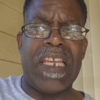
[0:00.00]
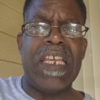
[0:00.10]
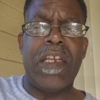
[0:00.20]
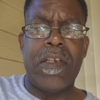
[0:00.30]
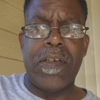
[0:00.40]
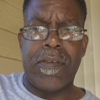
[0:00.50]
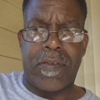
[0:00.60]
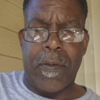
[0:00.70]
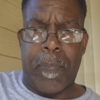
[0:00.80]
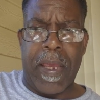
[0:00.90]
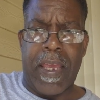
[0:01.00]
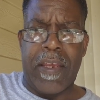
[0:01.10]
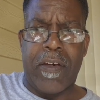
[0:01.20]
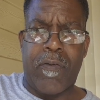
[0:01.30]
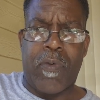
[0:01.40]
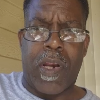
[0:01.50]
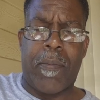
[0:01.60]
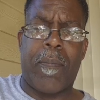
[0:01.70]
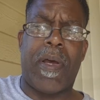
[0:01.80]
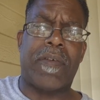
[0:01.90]
ease the pain of what
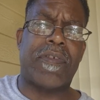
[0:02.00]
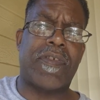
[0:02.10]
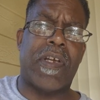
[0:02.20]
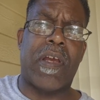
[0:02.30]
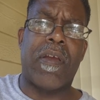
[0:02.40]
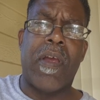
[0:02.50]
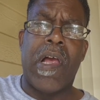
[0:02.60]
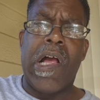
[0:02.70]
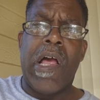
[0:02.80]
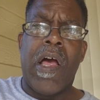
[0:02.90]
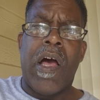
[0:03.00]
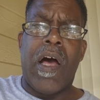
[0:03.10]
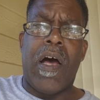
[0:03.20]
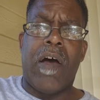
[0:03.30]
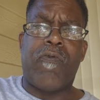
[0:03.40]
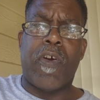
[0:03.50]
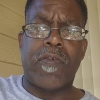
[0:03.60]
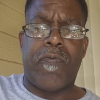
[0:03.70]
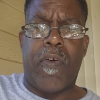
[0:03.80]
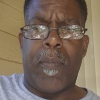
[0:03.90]
I'm about to say.
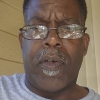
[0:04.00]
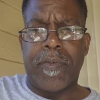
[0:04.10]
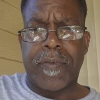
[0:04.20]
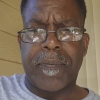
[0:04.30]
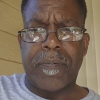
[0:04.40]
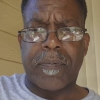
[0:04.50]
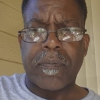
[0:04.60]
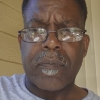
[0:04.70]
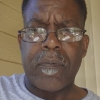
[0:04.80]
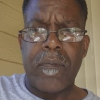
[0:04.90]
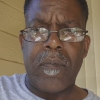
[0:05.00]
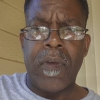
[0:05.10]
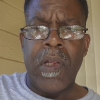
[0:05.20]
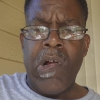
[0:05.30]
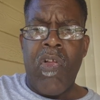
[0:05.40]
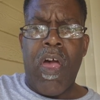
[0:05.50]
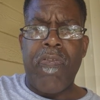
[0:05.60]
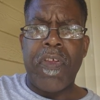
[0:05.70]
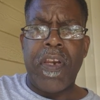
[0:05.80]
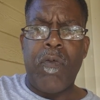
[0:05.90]
First and foremost,
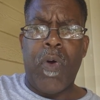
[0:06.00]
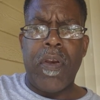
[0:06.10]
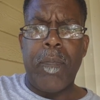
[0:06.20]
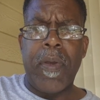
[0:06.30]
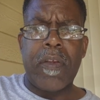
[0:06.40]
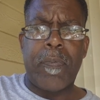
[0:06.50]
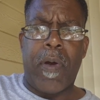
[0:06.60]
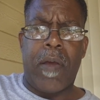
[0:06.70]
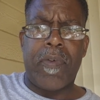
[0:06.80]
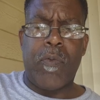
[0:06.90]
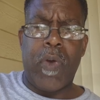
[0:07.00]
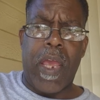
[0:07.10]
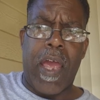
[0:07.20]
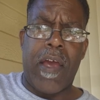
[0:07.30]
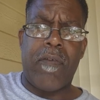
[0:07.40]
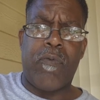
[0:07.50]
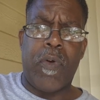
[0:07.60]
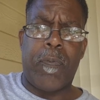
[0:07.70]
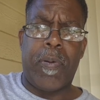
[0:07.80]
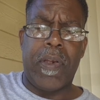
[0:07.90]
I think that one of the biggest problems that we have
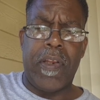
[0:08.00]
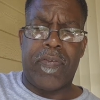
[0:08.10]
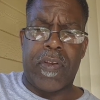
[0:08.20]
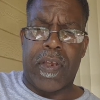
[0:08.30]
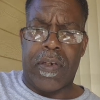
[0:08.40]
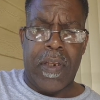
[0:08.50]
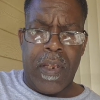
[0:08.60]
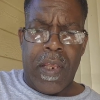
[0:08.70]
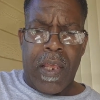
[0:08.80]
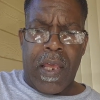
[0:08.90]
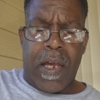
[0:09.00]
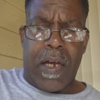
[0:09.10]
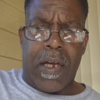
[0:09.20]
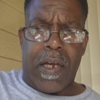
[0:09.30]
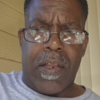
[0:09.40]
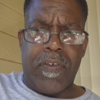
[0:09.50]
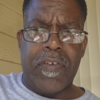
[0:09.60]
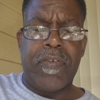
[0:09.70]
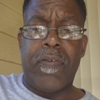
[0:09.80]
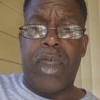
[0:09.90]
with policing, and
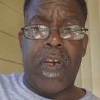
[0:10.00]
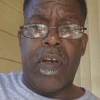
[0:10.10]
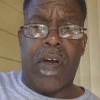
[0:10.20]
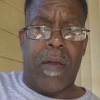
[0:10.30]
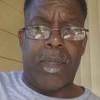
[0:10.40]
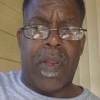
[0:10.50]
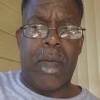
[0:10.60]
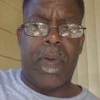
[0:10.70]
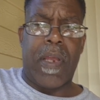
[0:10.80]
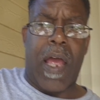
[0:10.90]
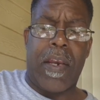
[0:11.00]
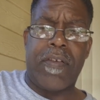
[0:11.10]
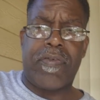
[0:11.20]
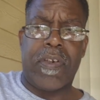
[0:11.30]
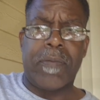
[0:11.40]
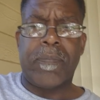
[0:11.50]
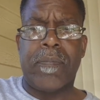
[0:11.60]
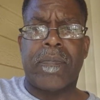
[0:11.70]
this is a video honestly,